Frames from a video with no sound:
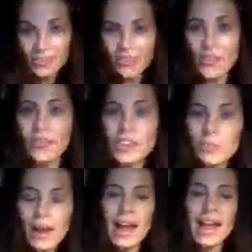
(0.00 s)

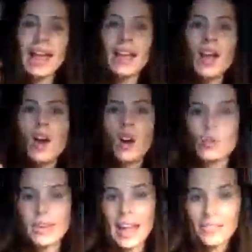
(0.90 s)
fulfilled by, or
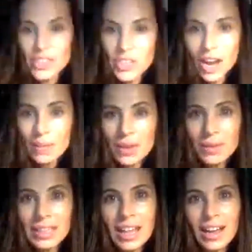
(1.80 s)
we have a job that
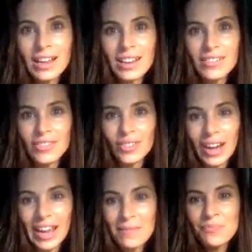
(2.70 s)
we love,
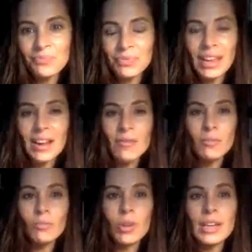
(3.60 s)
right?
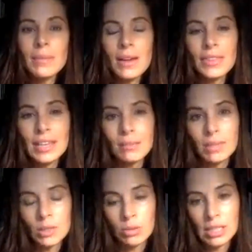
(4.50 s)
What about the in
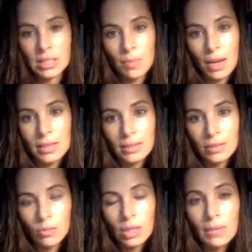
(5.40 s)
between
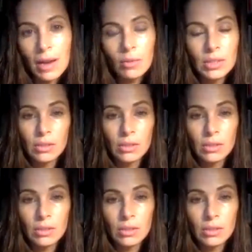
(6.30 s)
spots? What about when